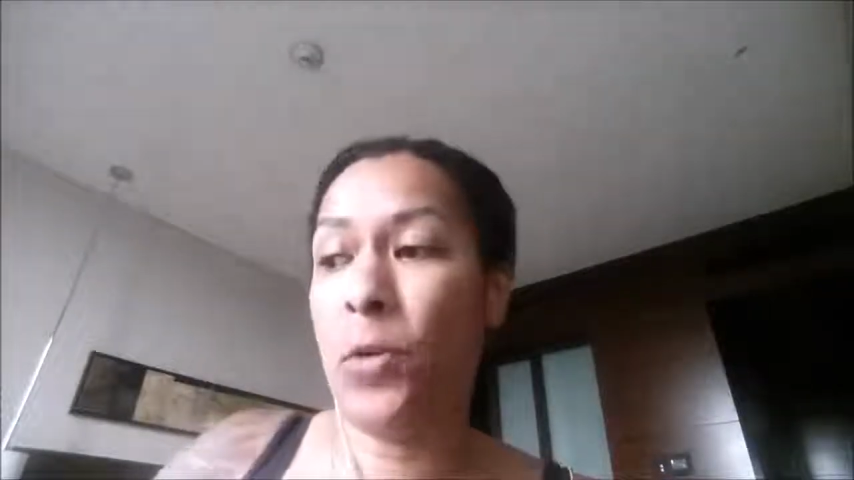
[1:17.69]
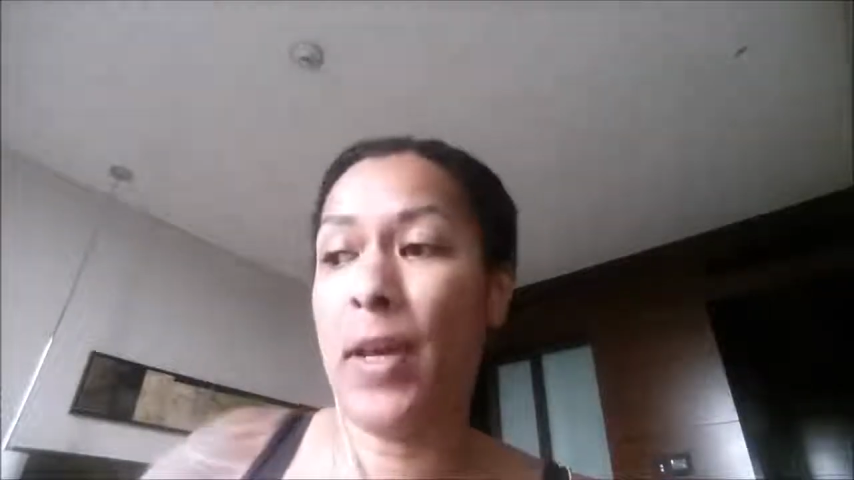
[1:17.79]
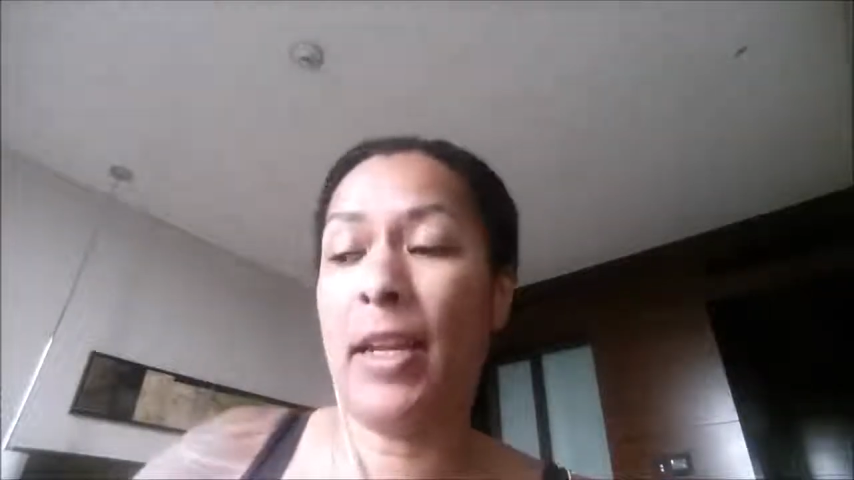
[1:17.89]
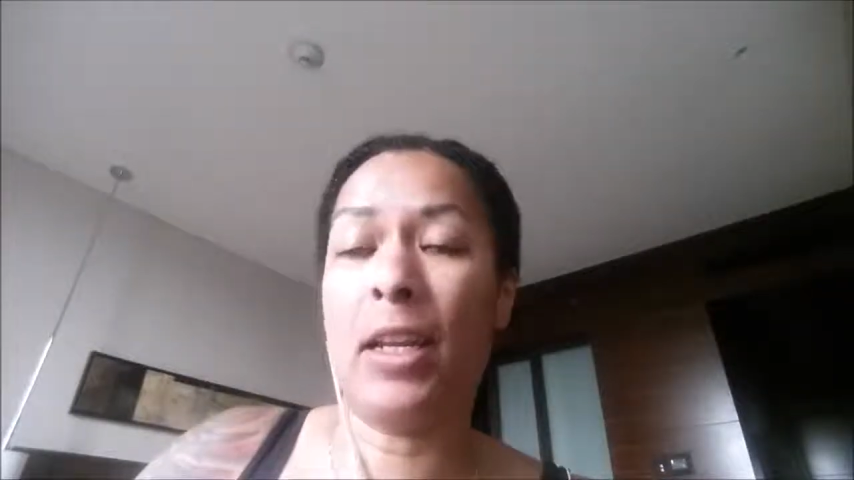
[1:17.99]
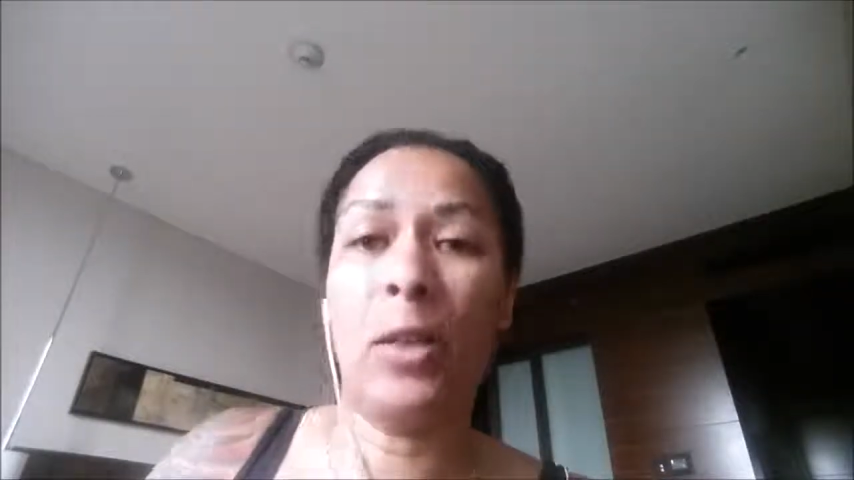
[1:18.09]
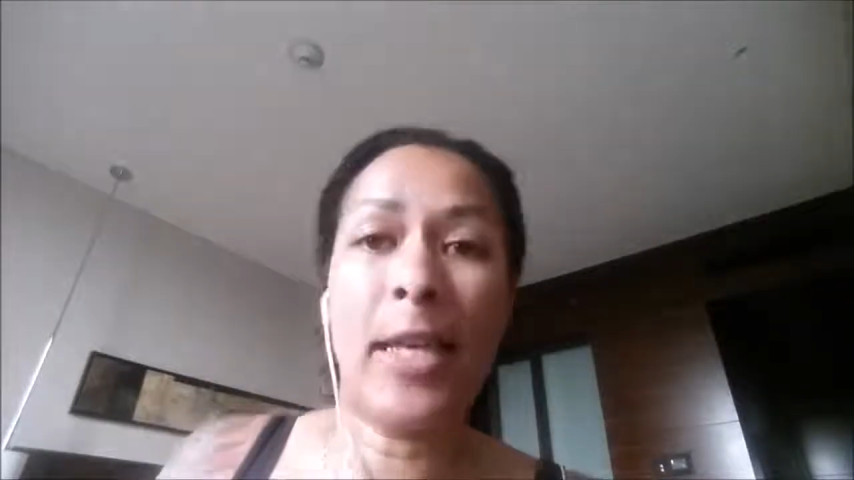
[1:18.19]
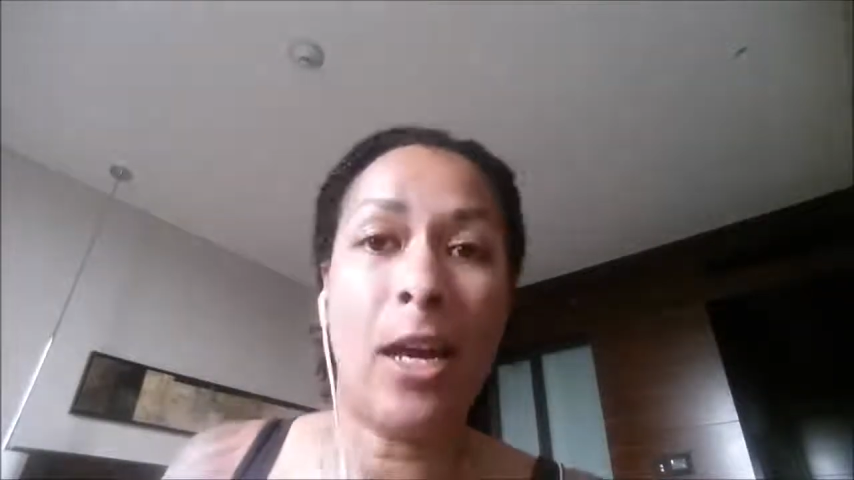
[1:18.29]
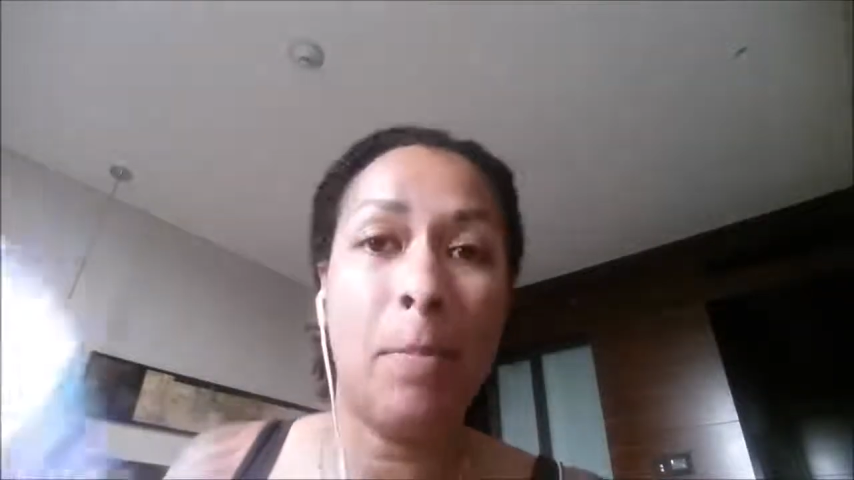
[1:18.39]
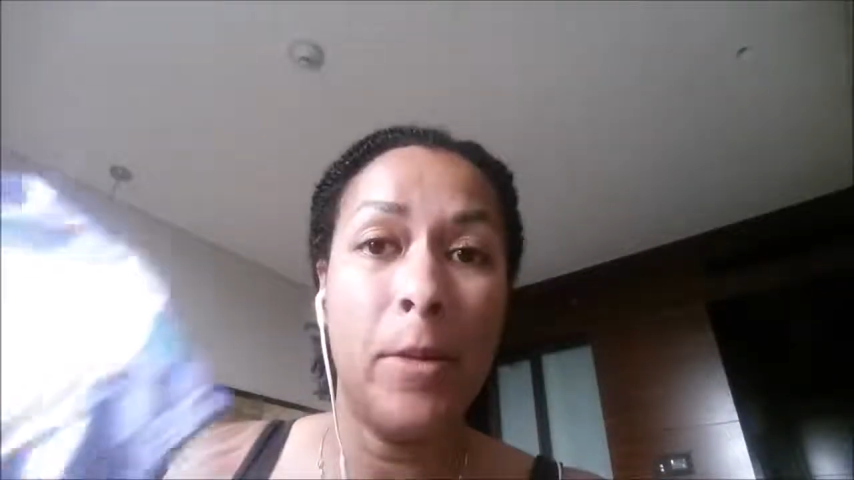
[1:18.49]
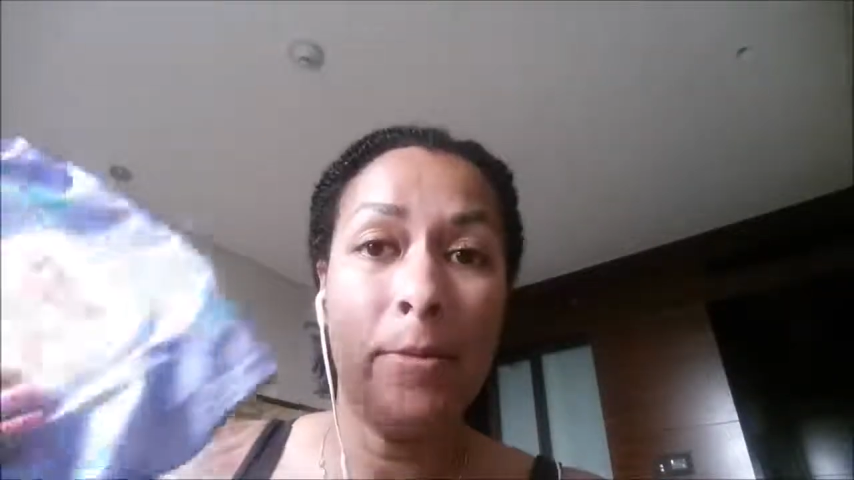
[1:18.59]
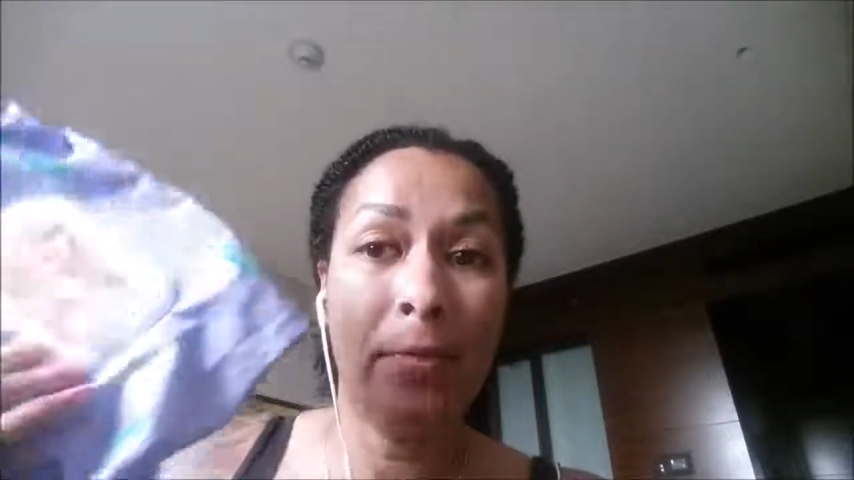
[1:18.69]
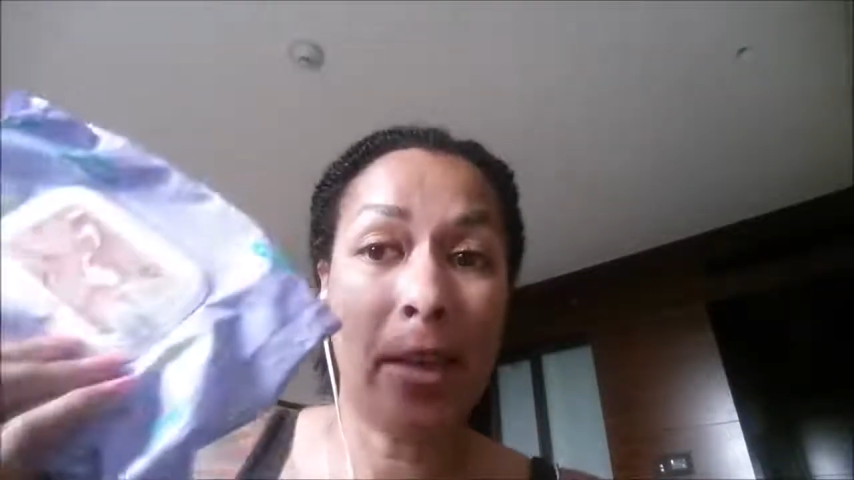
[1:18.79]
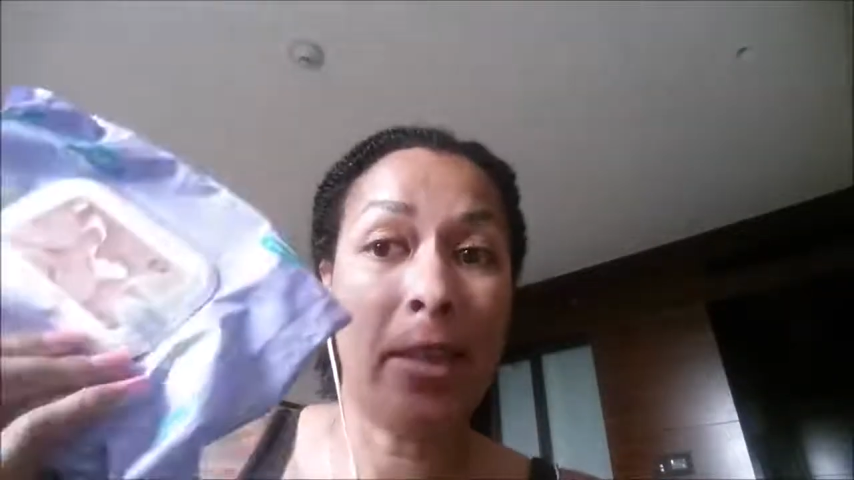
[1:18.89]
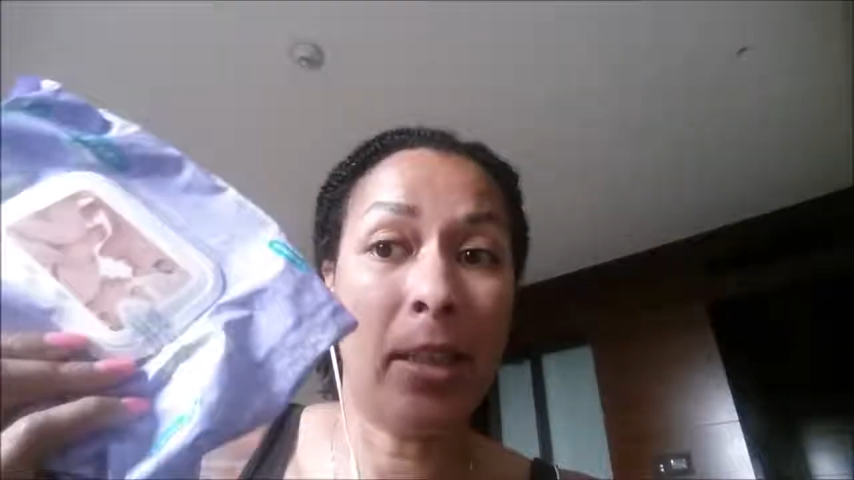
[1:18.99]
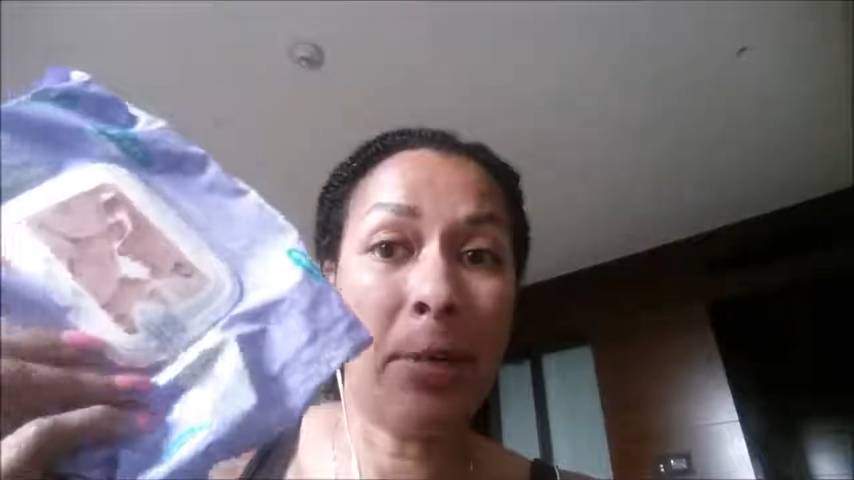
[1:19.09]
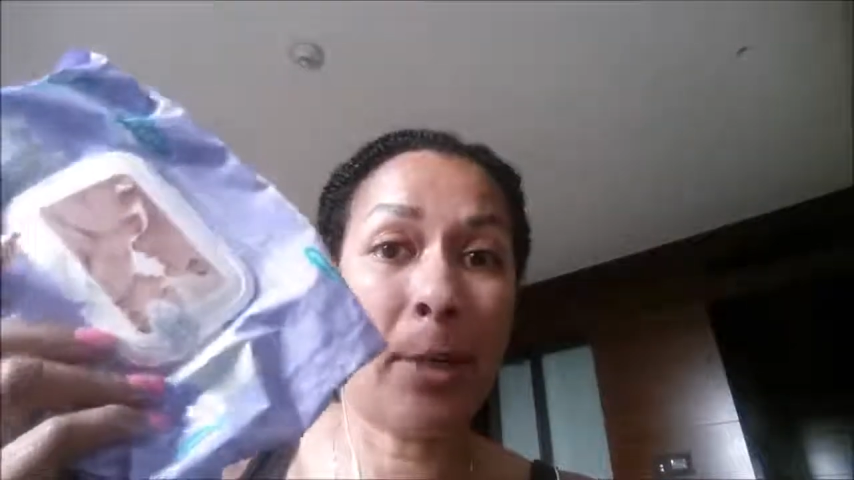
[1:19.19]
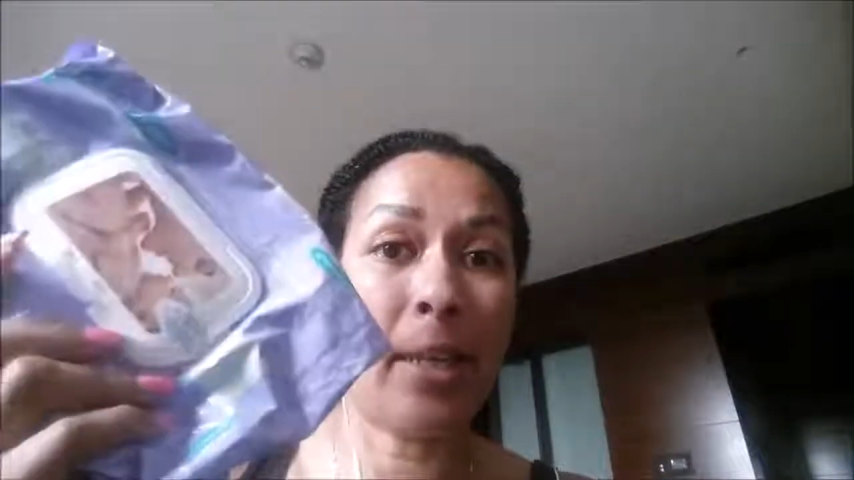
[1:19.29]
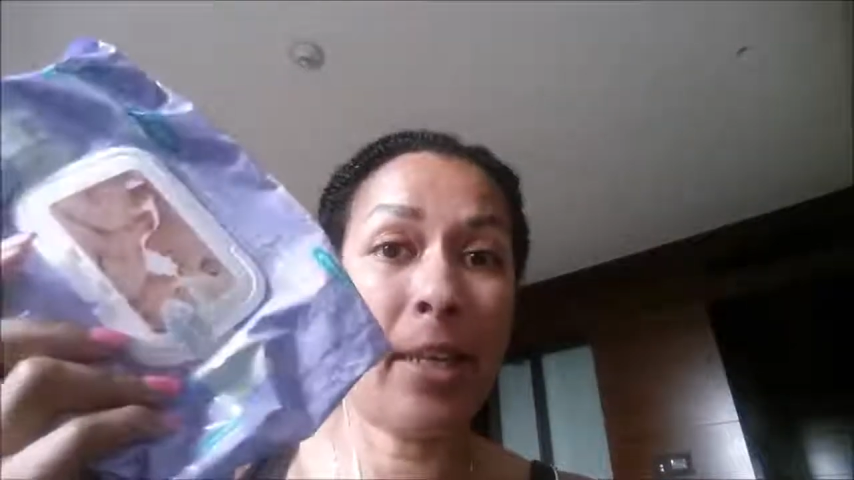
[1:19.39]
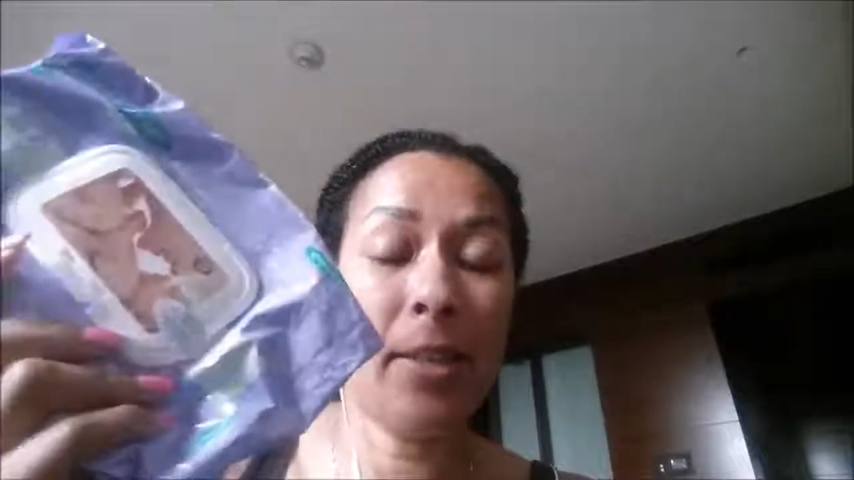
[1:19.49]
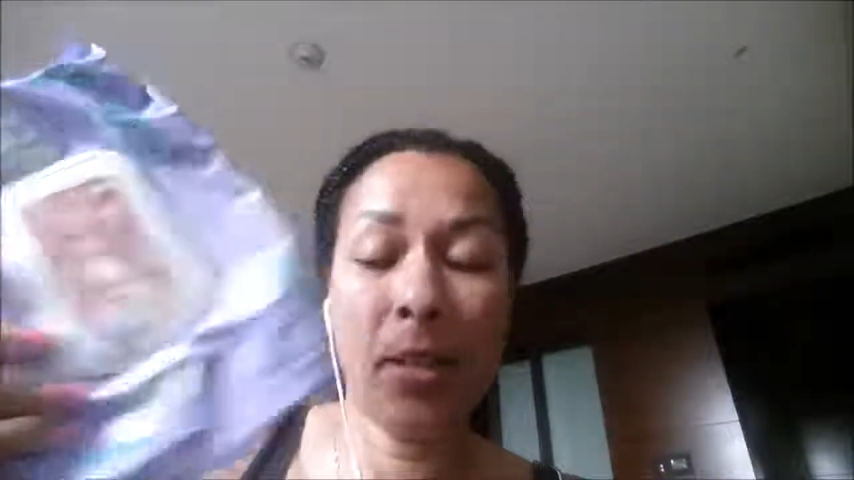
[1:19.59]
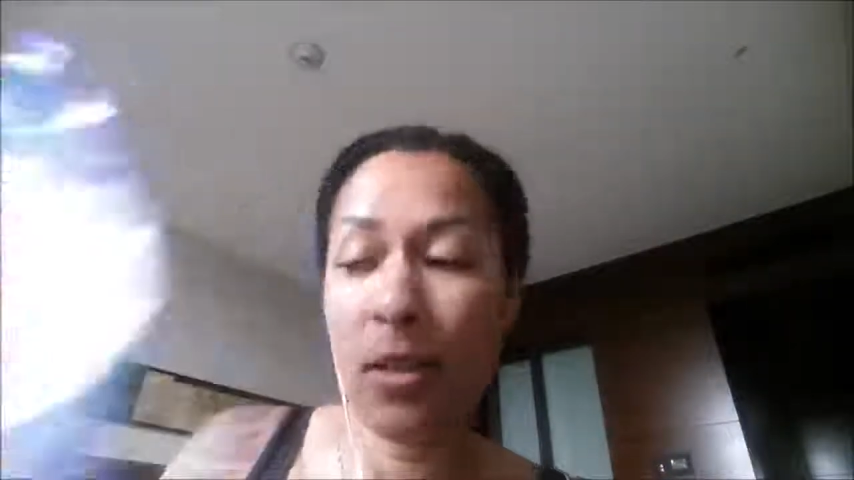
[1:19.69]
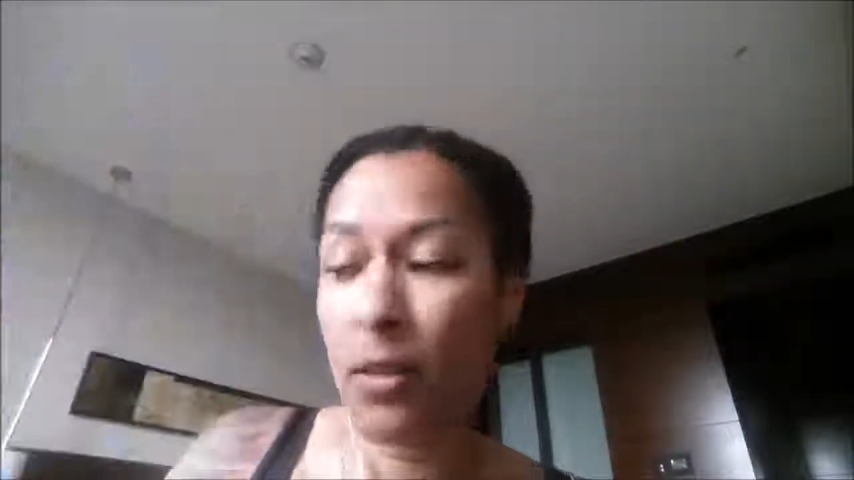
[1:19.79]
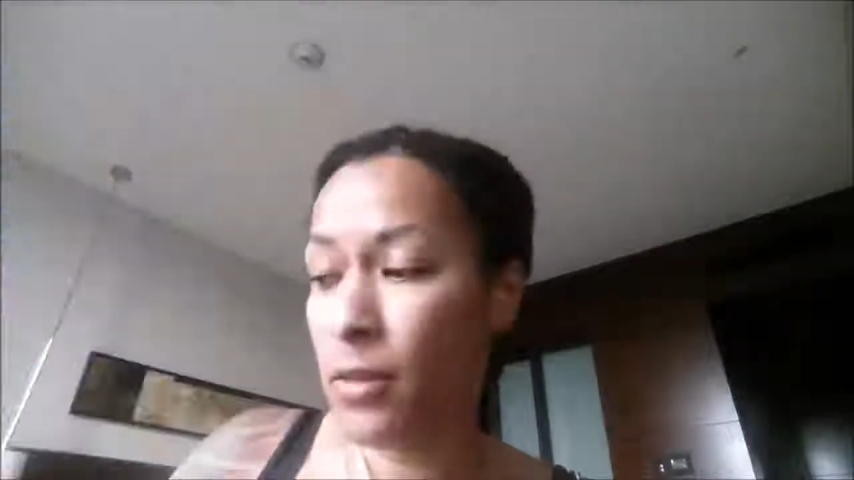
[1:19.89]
you can clean up easily with these.